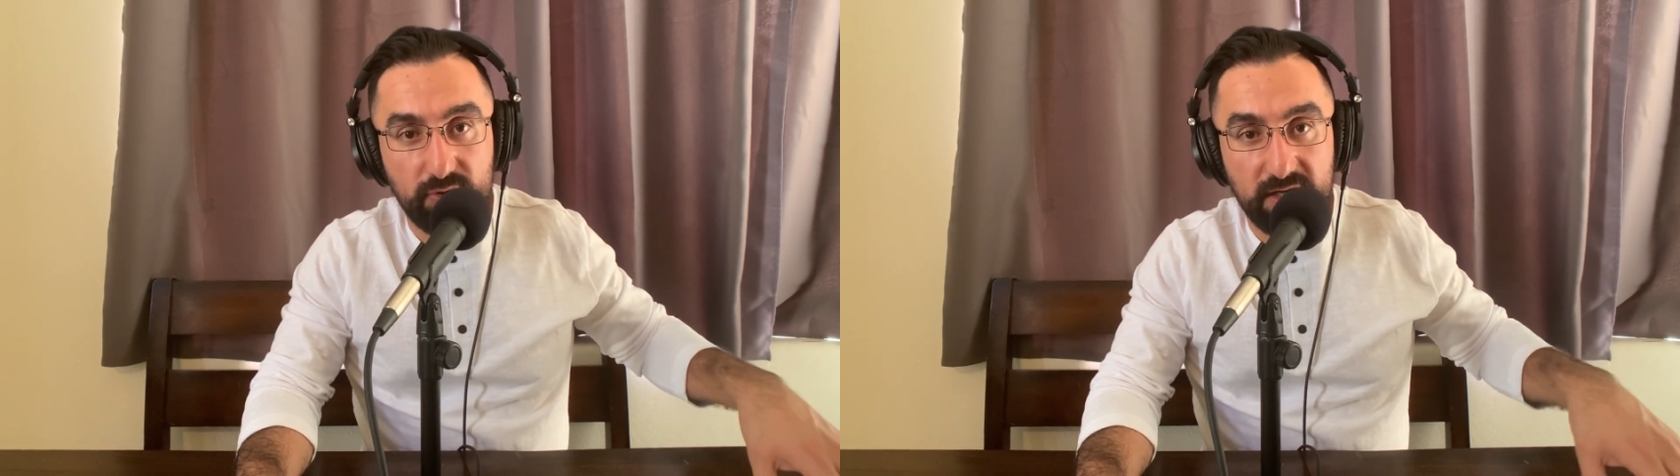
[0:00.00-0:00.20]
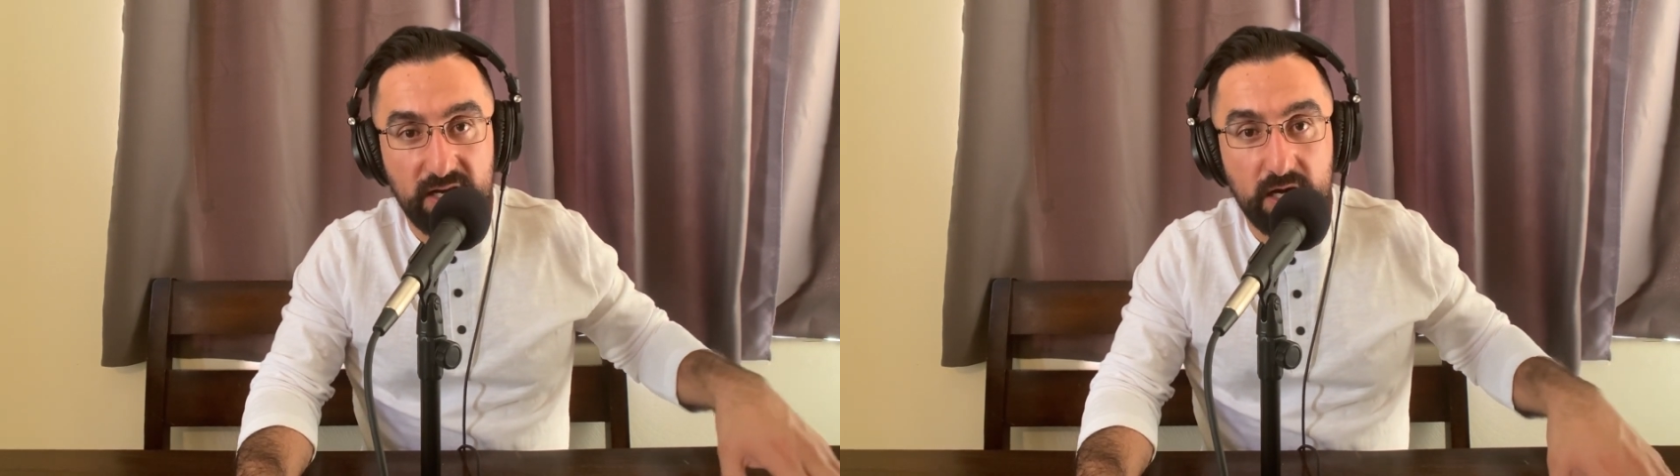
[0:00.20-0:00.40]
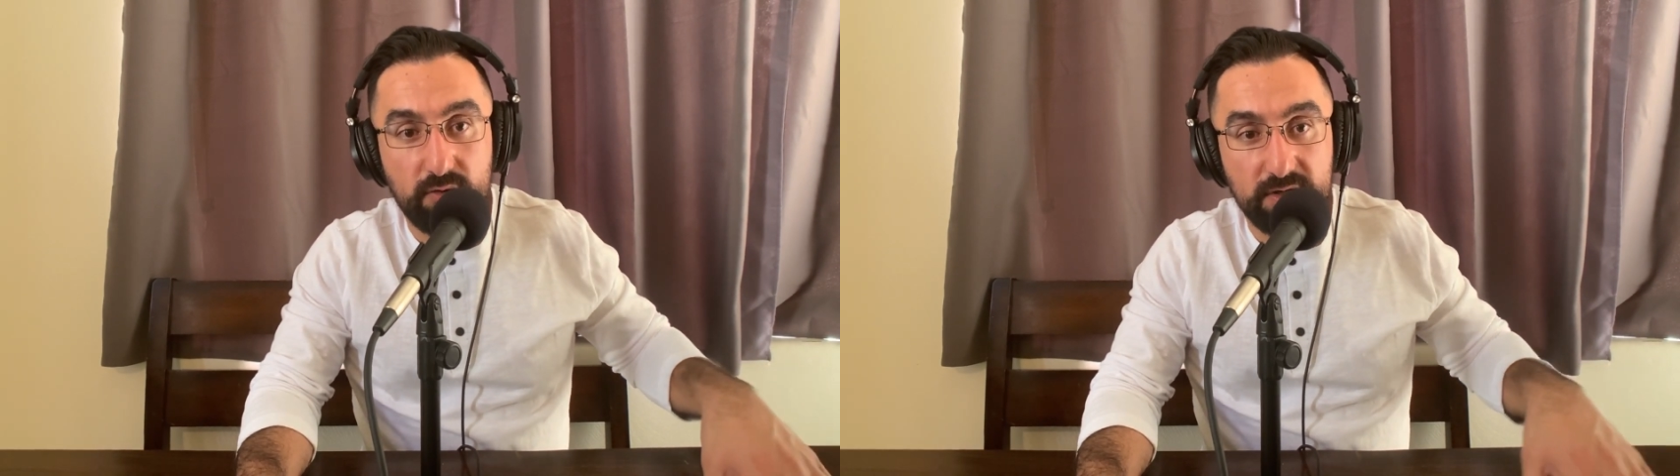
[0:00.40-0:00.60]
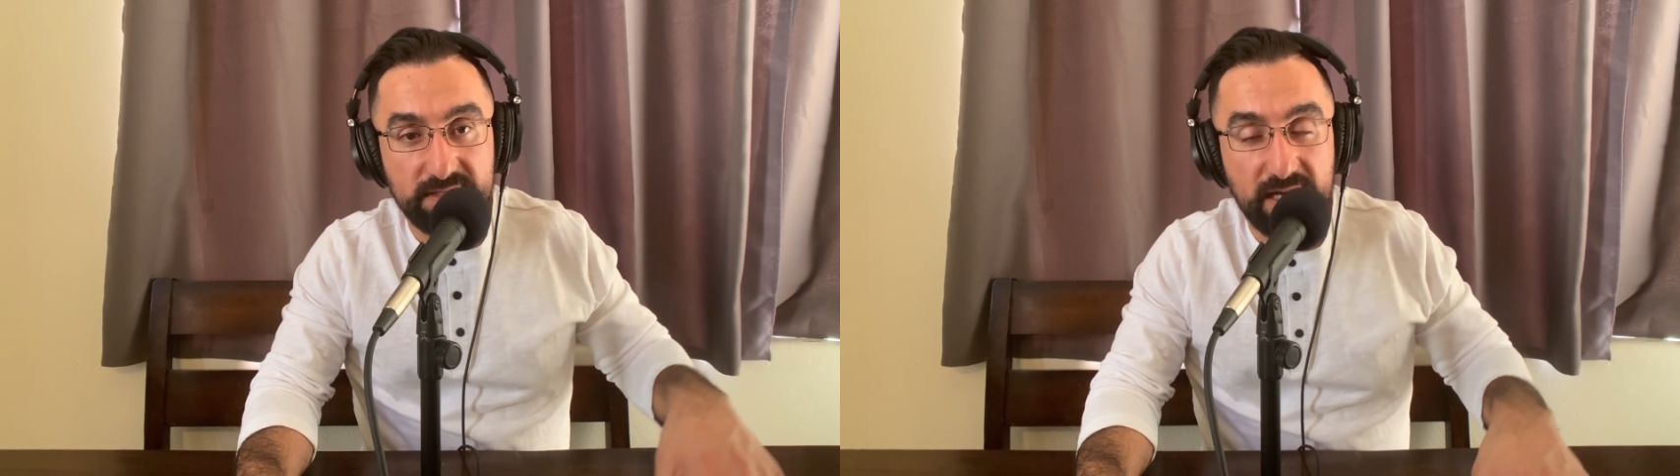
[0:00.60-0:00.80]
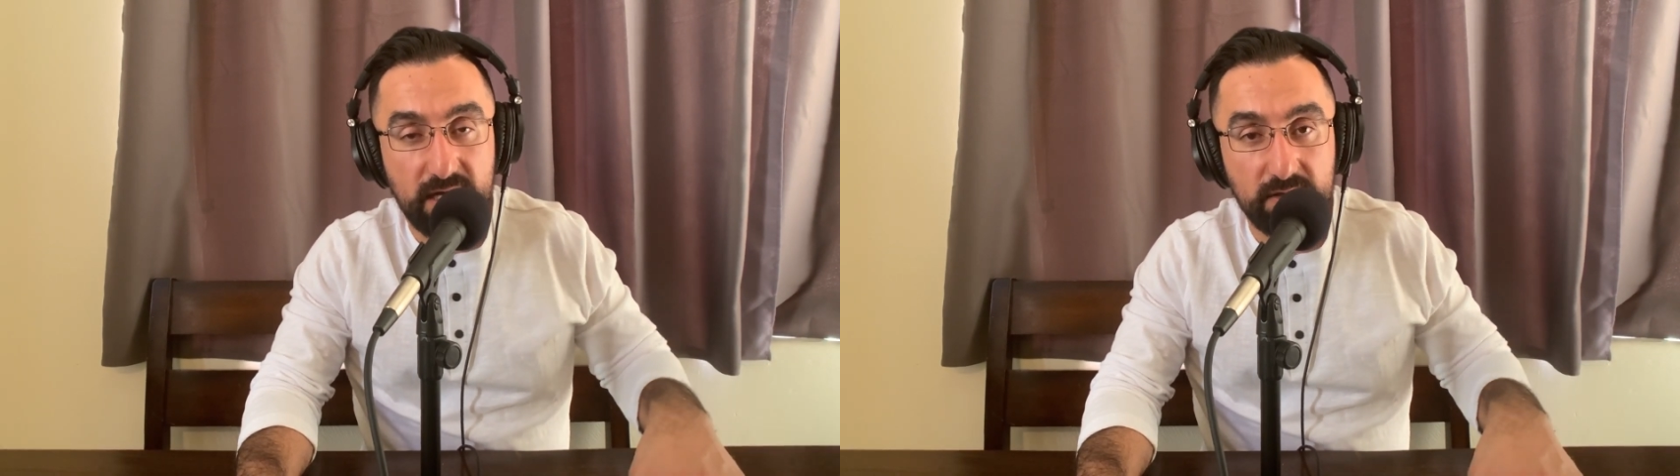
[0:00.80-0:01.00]
really narrow it
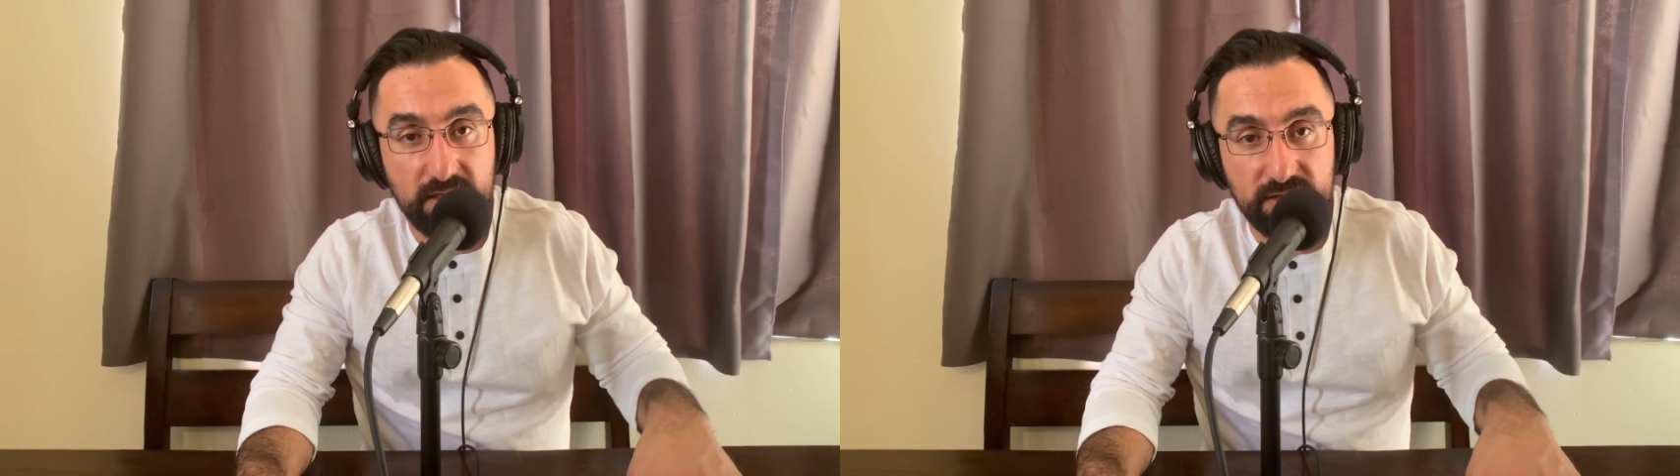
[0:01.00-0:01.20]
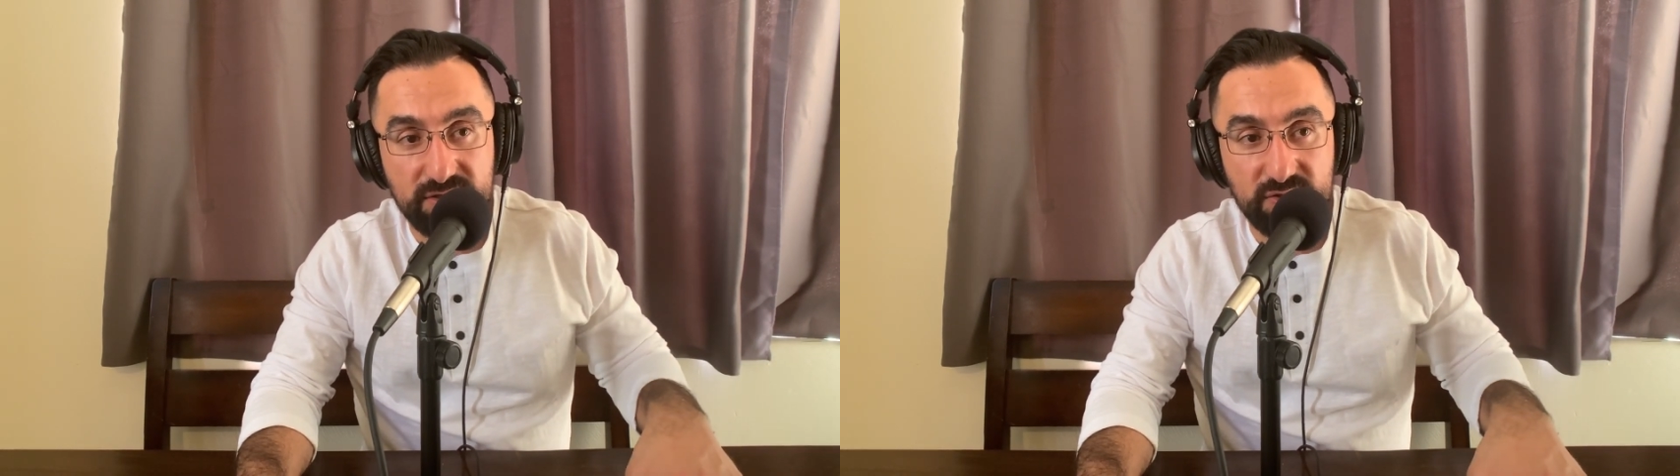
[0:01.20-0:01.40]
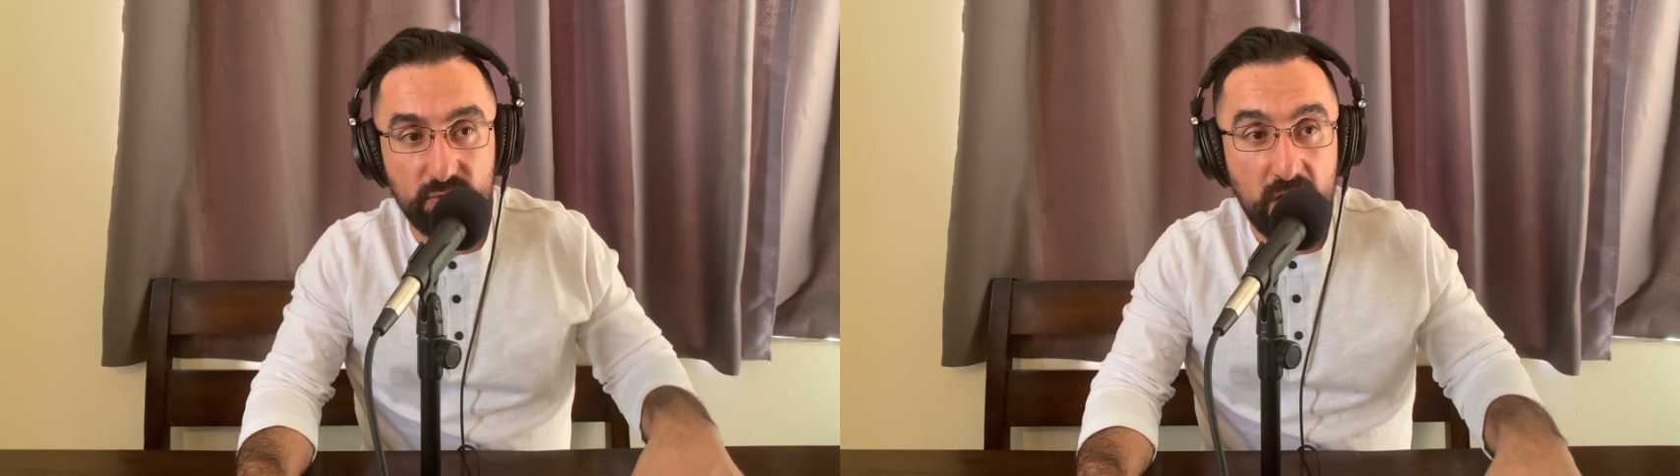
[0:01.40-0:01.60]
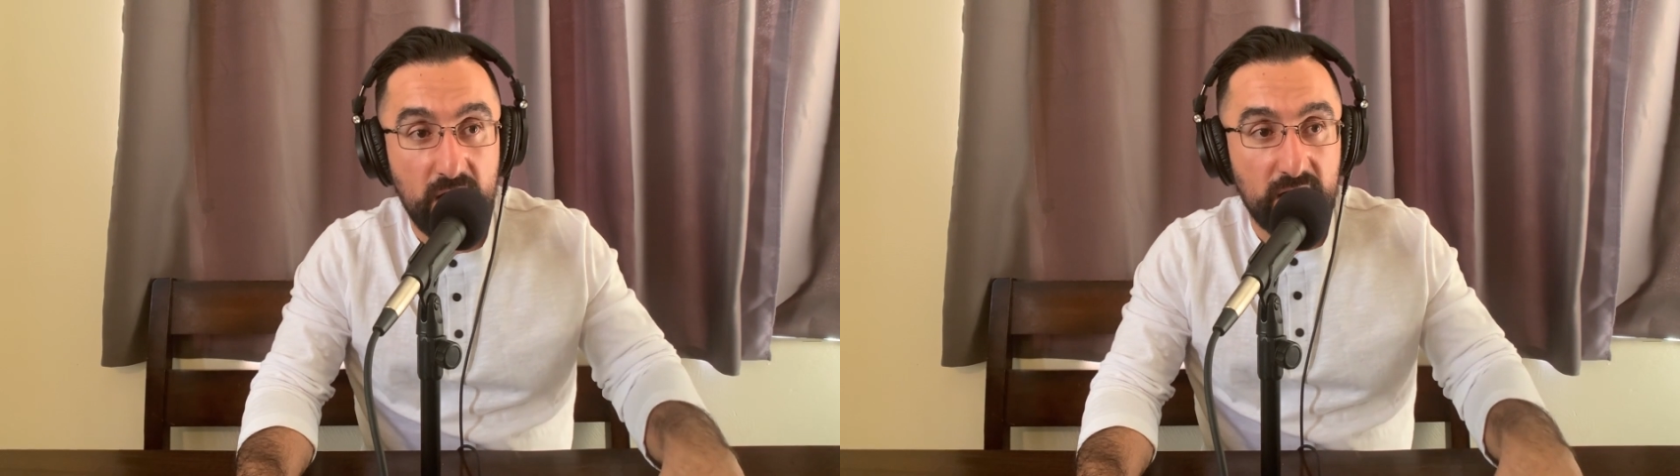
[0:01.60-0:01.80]
down into